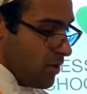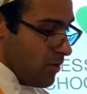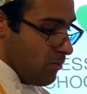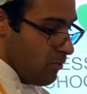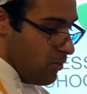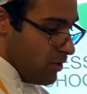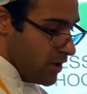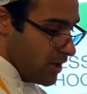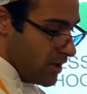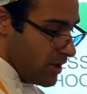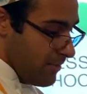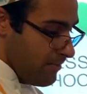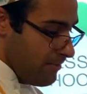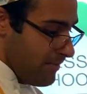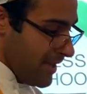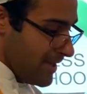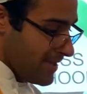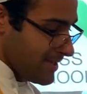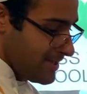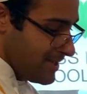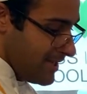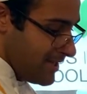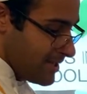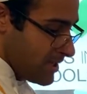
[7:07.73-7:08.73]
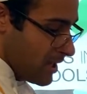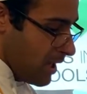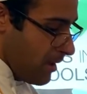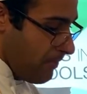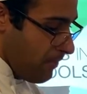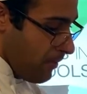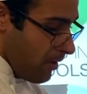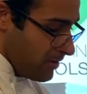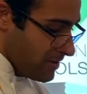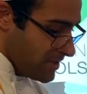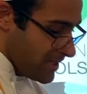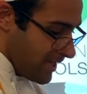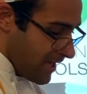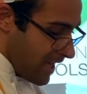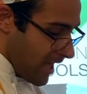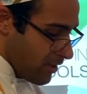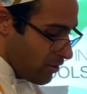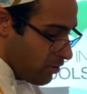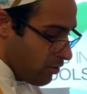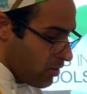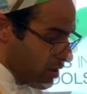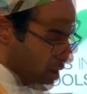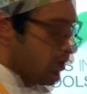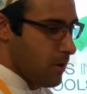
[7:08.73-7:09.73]
We're going to mix these up all
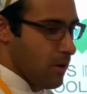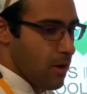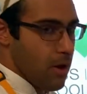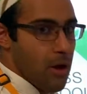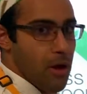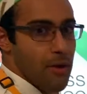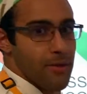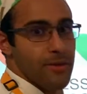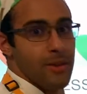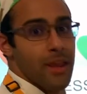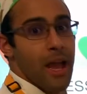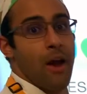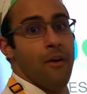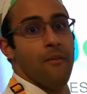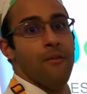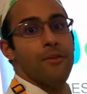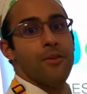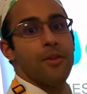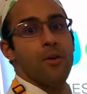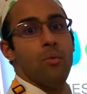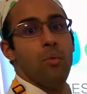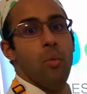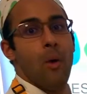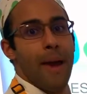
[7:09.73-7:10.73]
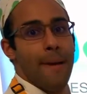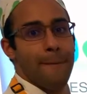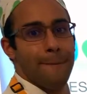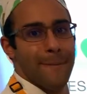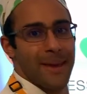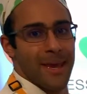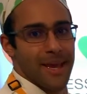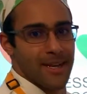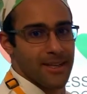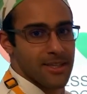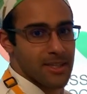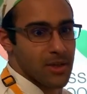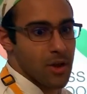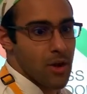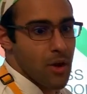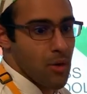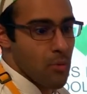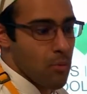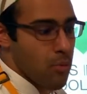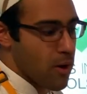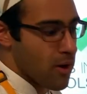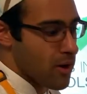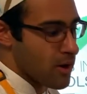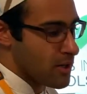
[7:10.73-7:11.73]
together. Now for the wet mix,
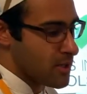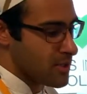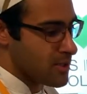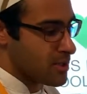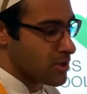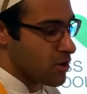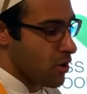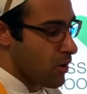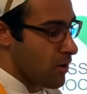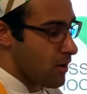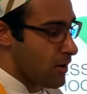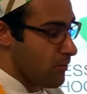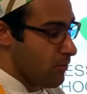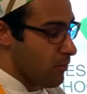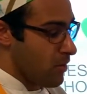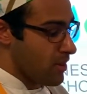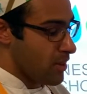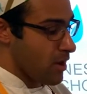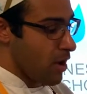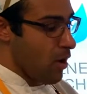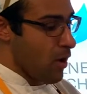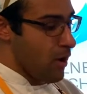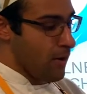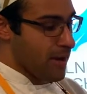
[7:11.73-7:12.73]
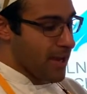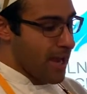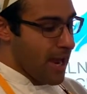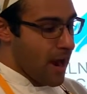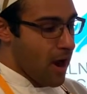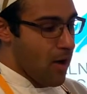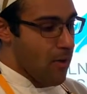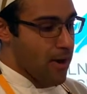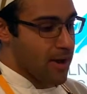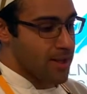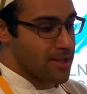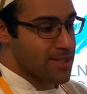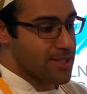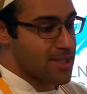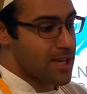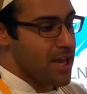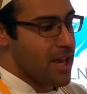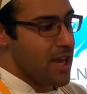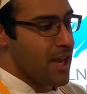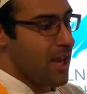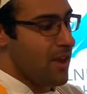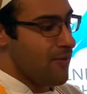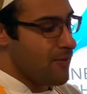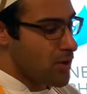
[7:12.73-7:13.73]
we're going to start with our carrots.
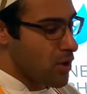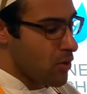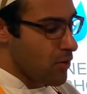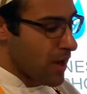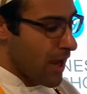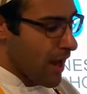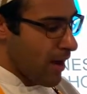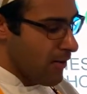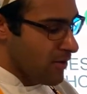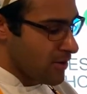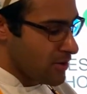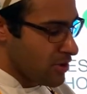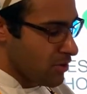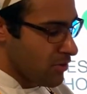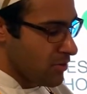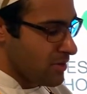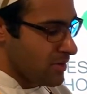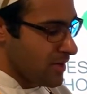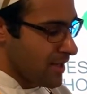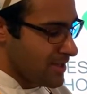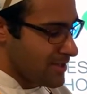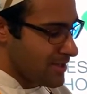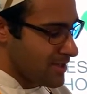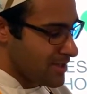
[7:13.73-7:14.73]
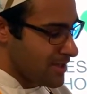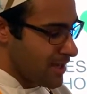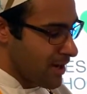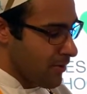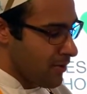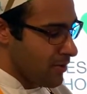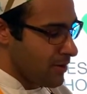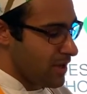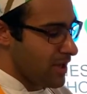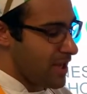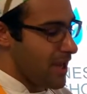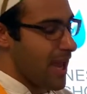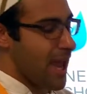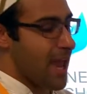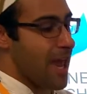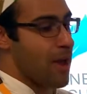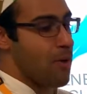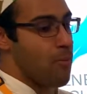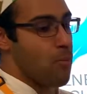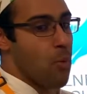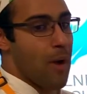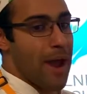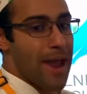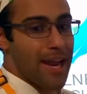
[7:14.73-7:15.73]
Even though carrots aren't necessarily
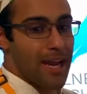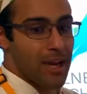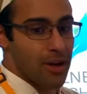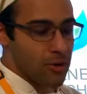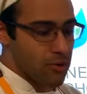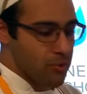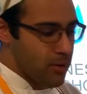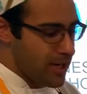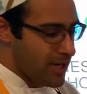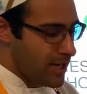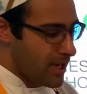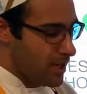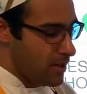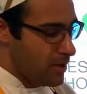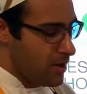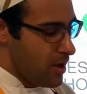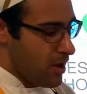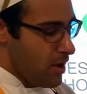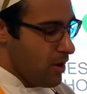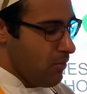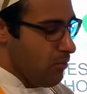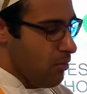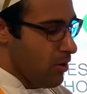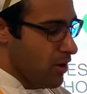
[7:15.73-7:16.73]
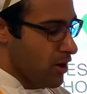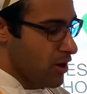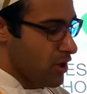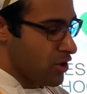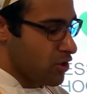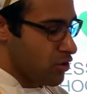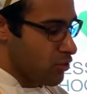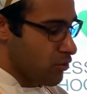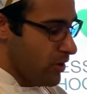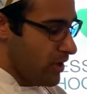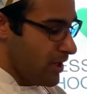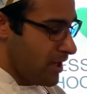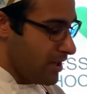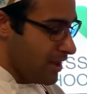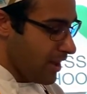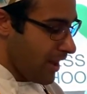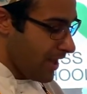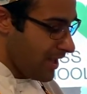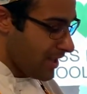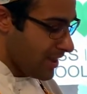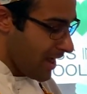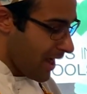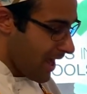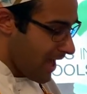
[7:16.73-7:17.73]
a wet ingredient, we're going to treat it
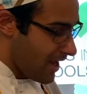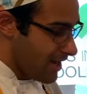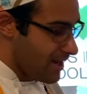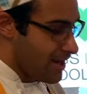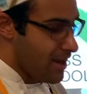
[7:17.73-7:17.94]
like that.